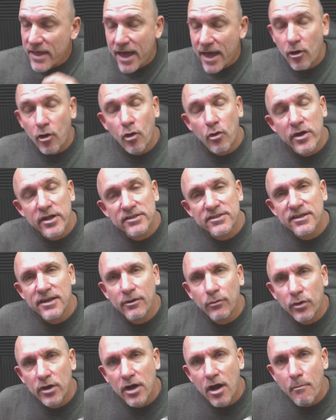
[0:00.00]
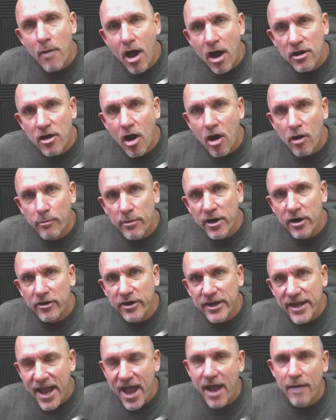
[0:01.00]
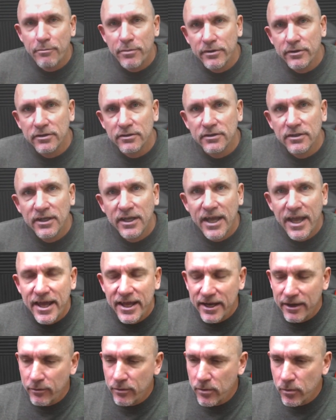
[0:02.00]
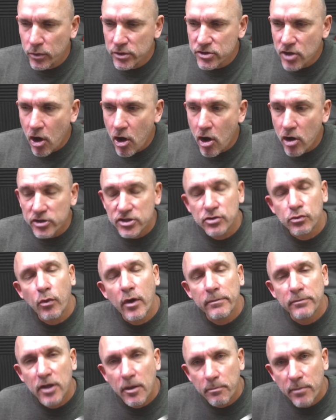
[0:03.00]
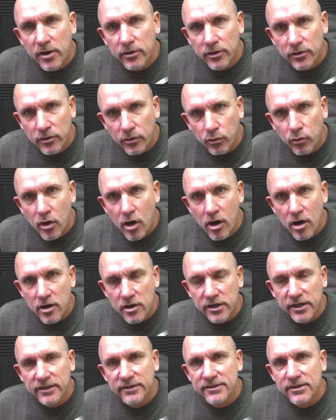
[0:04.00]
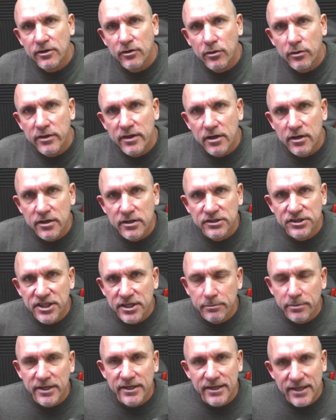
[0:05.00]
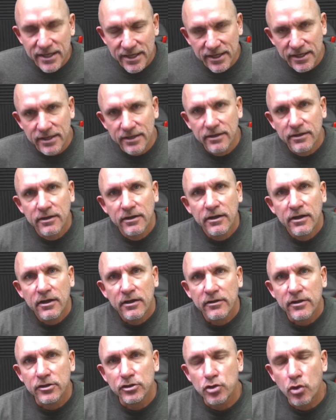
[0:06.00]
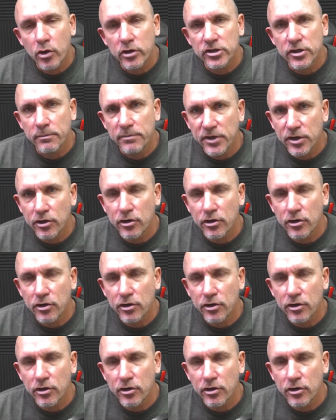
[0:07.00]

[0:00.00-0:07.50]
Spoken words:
whole incident with Ahmaud Arbery happened, and it was all swept up under the rug until the GBD, the Georgia